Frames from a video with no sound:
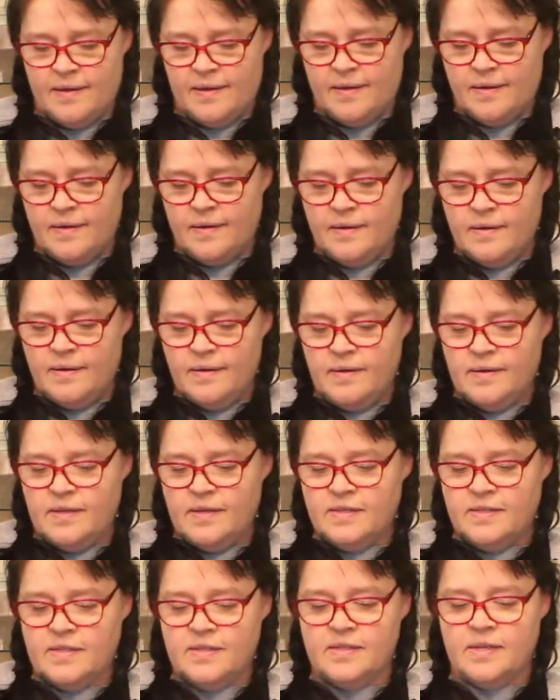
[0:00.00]
Oh,
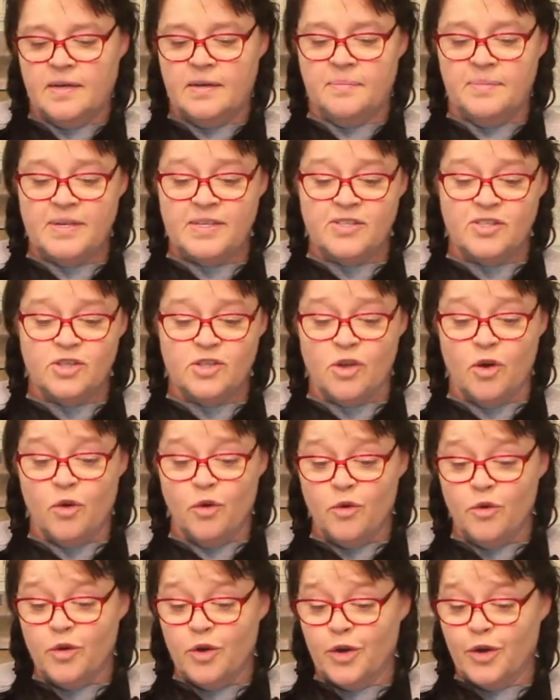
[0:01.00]
this is going to be
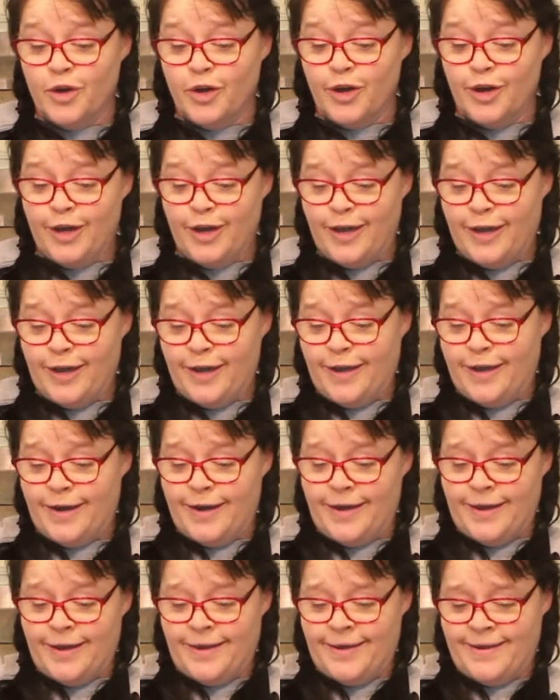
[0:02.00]
so
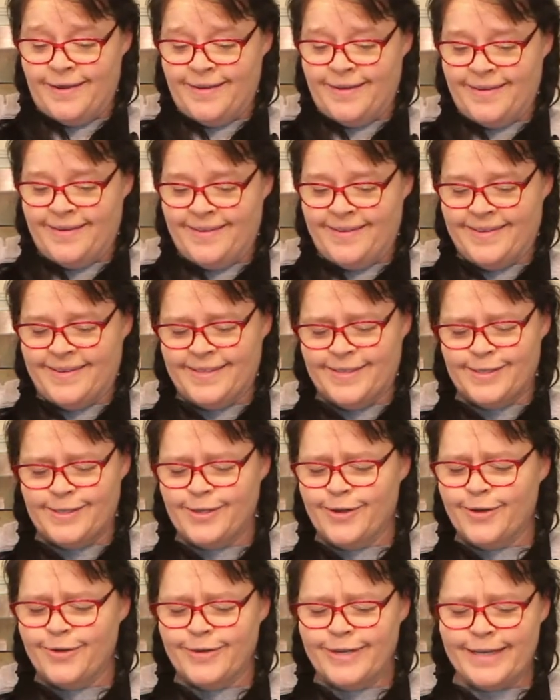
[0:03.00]
good.
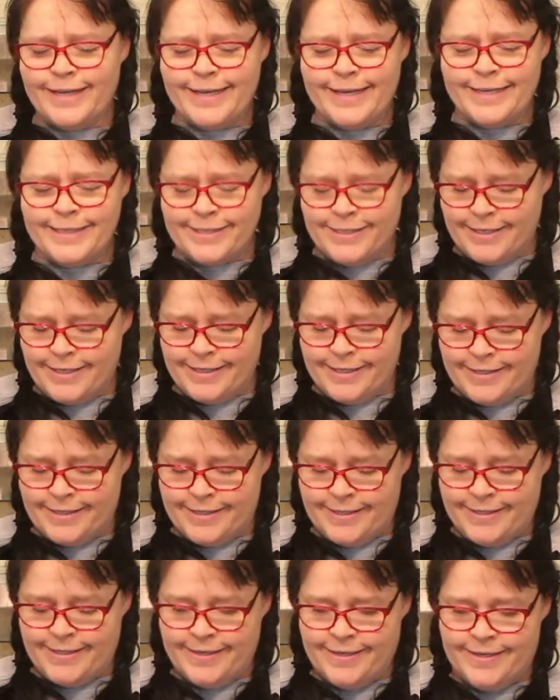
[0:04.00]
So delicious.
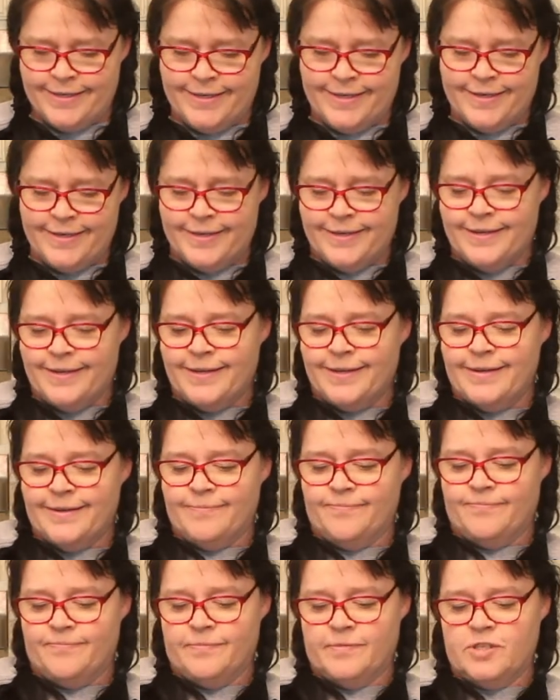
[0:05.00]

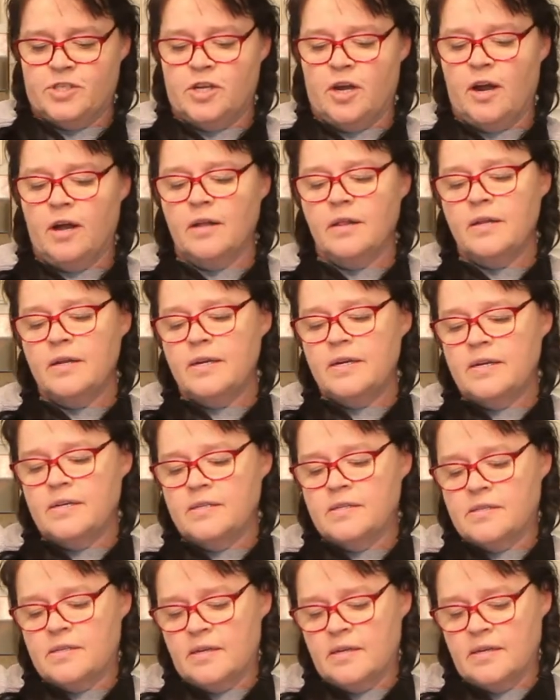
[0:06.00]
Chocolate
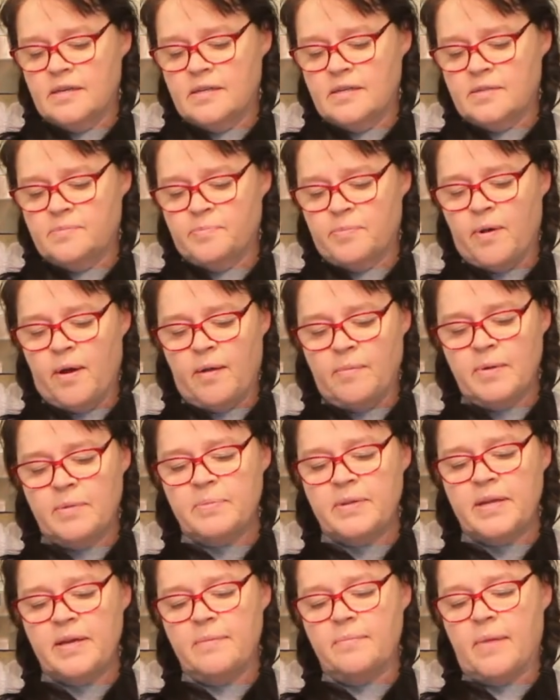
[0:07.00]
is
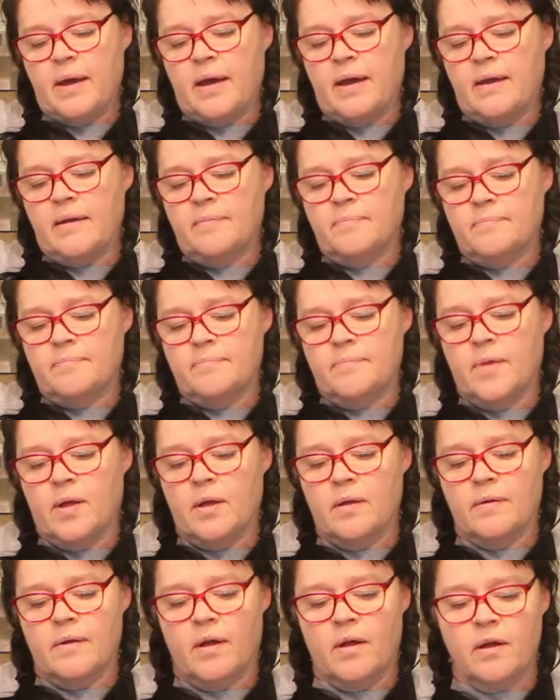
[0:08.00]
probably my
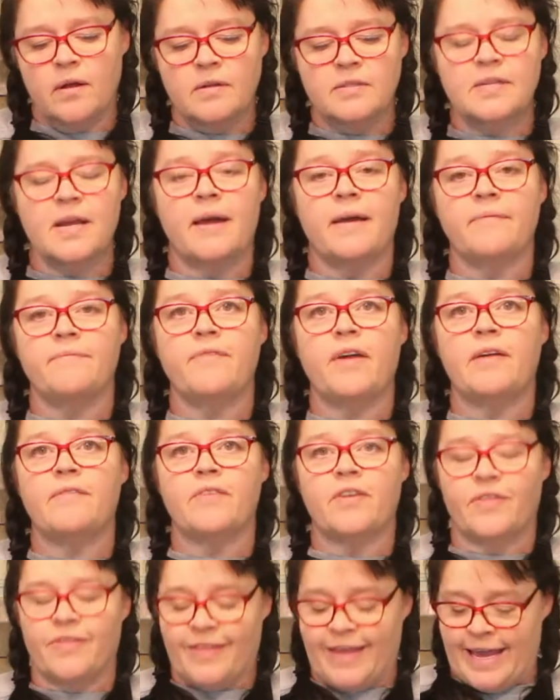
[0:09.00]
all-time
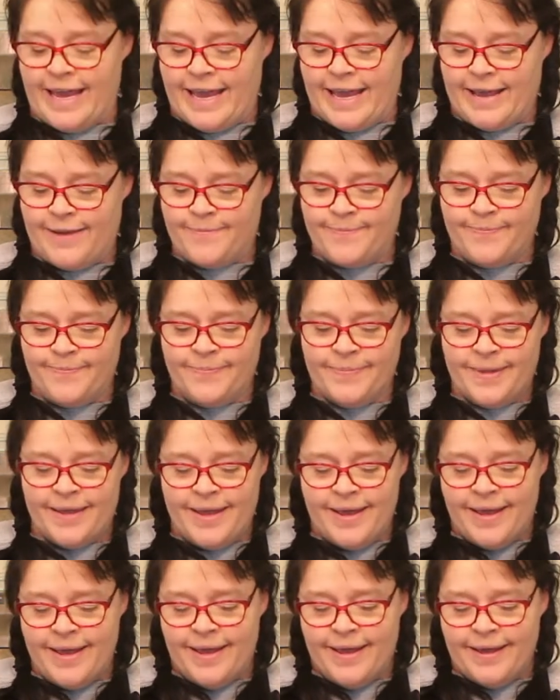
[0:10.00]
favorite thing
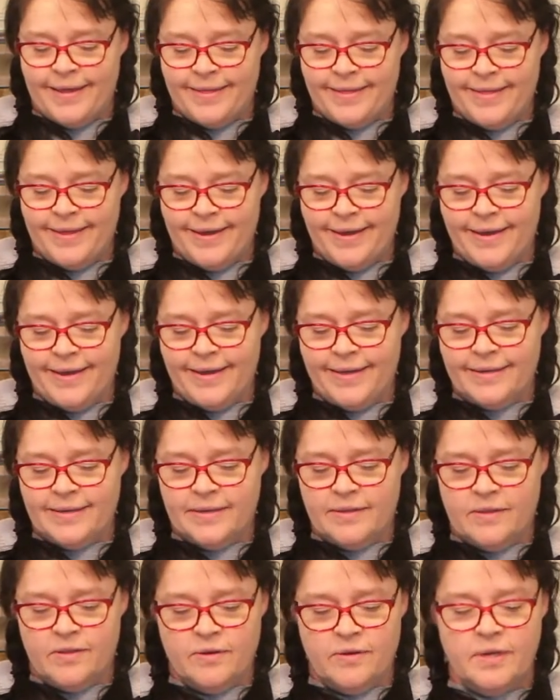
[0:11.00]
that
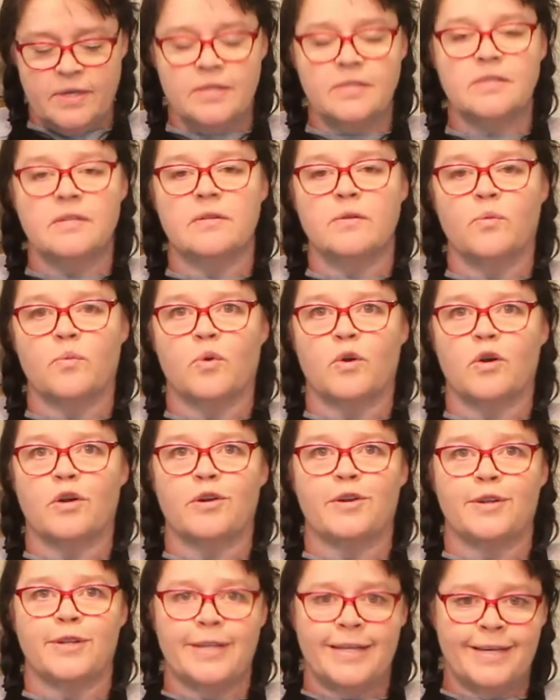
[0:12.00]
there is in the
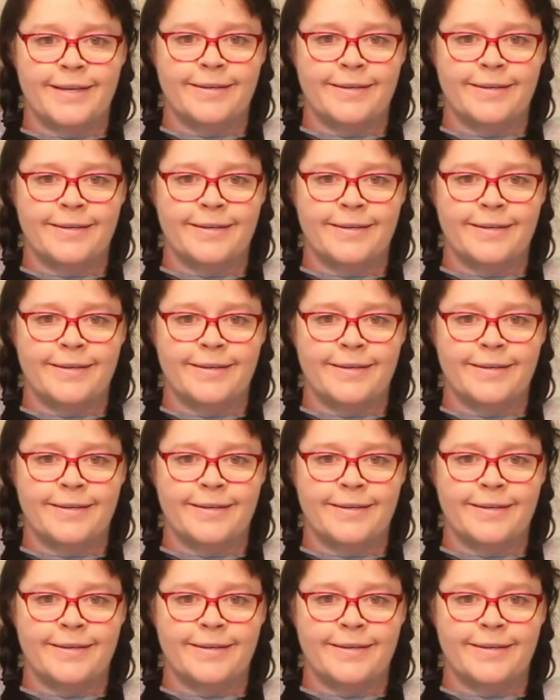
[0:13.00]
world